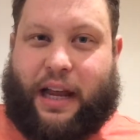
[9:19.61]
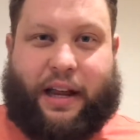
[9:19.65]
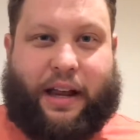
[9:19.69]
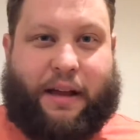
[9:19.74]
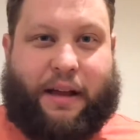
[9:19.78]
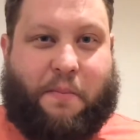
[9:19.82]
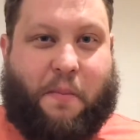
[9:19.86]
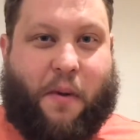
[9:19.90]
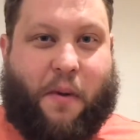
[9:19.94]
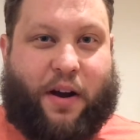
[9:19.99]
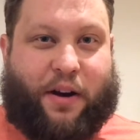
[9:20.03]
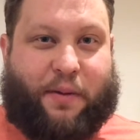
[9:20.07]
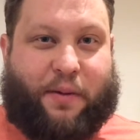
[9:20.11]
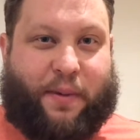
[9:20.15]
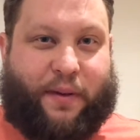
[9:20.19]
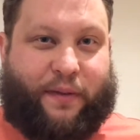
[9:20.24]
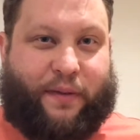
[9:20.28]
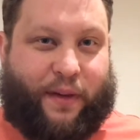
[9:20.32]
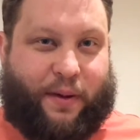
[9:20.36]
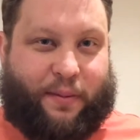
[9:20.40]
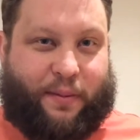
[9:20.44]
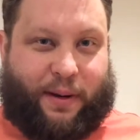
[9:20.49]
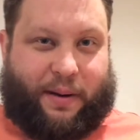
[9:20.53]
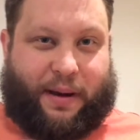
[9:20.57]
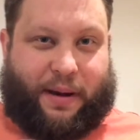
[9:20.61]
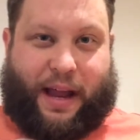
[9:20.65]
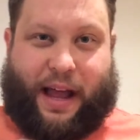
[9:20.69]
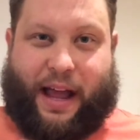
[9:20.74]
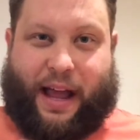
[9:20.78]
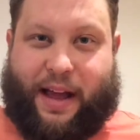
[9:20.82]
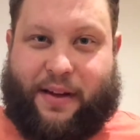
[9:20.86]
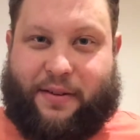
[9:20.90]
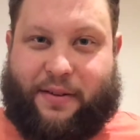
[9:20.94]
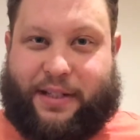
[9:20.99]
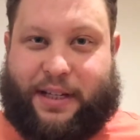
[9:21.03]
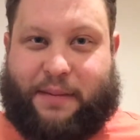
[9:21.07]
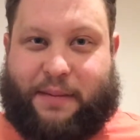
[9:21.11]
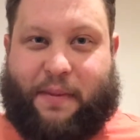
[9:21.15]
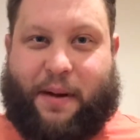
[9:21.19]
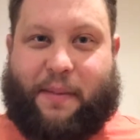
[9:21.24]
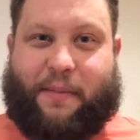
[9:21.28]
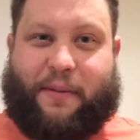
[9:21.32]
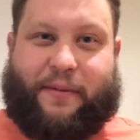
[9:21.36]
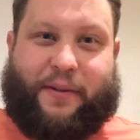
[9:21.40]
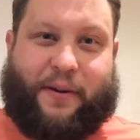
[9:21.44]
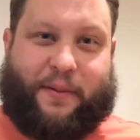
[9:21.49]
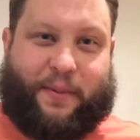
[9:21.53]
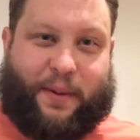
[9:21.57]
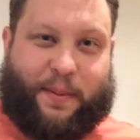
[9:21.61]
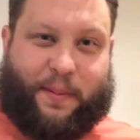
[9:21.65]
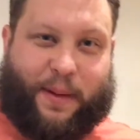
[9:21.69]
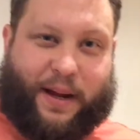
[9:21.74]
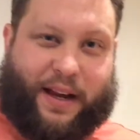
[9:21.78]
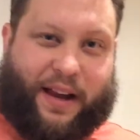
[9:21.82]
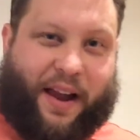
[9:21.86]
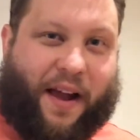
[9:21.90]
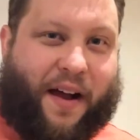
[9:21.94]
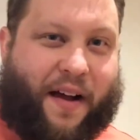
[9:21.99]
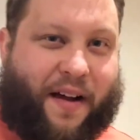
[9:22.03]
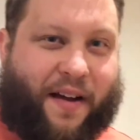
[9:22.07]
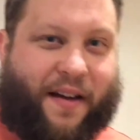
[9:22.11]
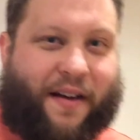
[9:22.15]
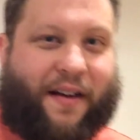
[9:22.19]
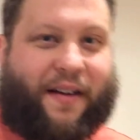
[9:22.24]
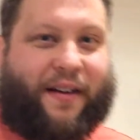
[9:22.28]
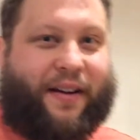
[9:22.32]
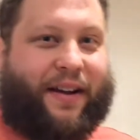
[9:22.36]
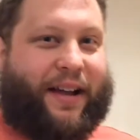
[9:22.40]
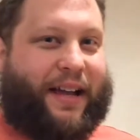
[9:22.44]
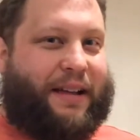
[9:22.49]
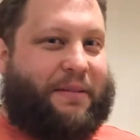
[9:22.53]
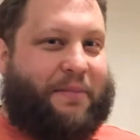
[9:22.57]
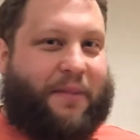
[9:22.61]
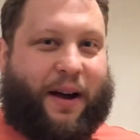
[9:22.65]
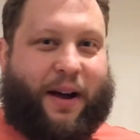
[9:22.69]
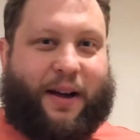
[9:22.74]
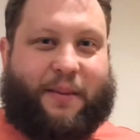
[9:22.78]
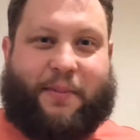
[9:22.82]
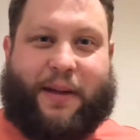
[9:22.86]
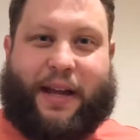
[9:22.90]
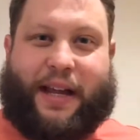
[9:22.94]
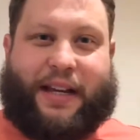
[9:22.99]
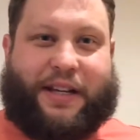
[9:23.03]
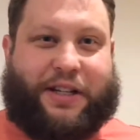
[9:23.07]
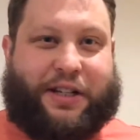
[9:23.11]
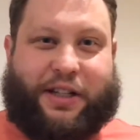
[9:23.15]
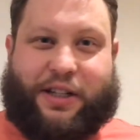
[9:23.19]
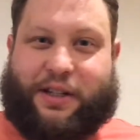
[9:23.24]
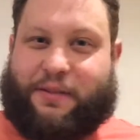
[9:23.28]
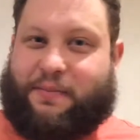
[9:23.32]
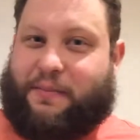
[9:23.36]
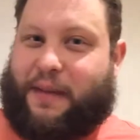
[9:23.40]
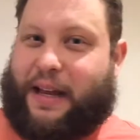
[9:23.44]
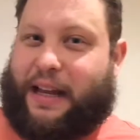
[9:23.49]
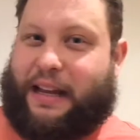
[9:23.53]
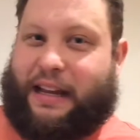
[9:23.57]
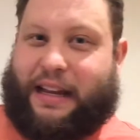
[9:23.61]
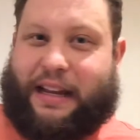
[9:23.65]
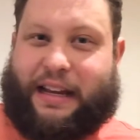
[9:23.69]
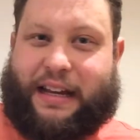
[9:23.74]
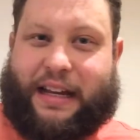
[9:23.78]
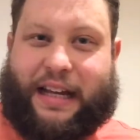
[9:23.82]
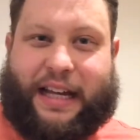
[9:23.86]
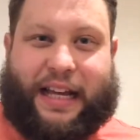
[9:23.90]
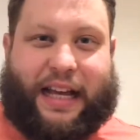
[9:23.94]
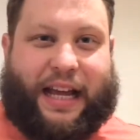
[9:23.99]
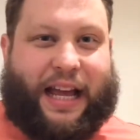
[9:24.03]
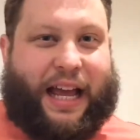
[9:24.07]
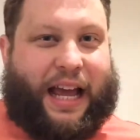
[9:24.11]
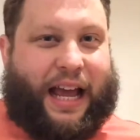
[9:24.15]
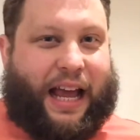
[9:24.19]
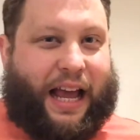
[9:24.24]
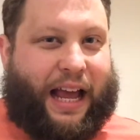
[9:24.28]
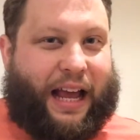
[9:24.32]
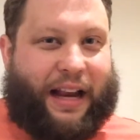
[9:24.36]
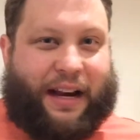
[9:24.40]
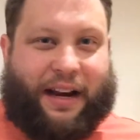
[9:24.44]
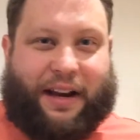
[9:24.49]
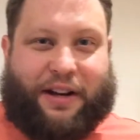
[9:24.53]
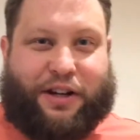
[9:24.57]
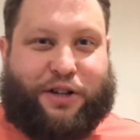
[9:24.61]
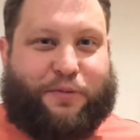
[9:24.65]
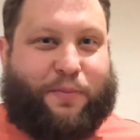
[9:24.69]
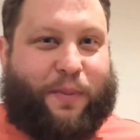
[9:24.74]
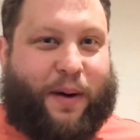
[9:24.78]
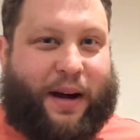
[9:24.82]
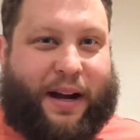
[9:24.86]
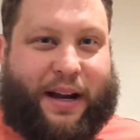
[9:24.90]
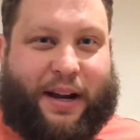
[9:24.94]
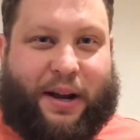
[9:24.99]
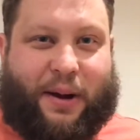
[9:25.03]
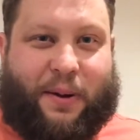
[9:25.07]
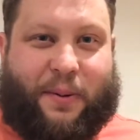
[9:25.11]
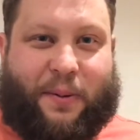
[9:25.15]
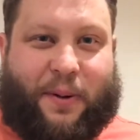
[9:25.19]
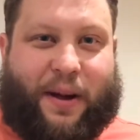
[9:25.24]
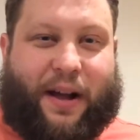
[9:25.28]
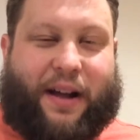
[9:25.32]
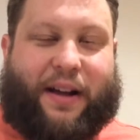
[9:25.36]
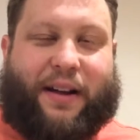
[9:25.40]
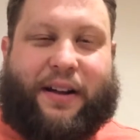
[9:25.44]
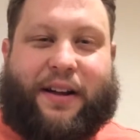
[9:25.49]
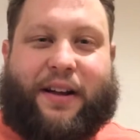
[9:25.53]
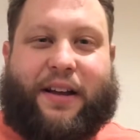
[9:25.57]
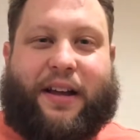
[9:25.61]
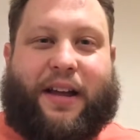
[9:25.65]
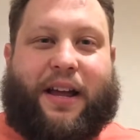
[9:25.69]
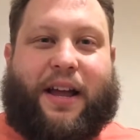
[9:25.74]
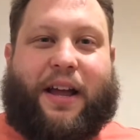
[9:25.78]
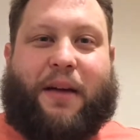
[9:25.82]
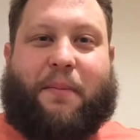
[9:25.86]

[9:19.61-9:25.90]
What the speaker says: It might not be filmed in the house, it might be filmed in my car, it might be just me at lunch break at work,